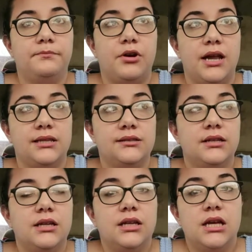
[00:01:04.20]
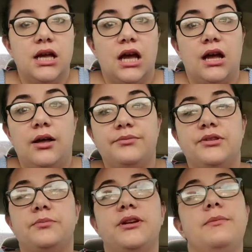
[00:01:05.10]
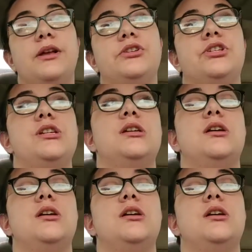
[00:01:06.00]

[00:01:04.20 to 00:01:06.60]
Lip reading: price. So pretty much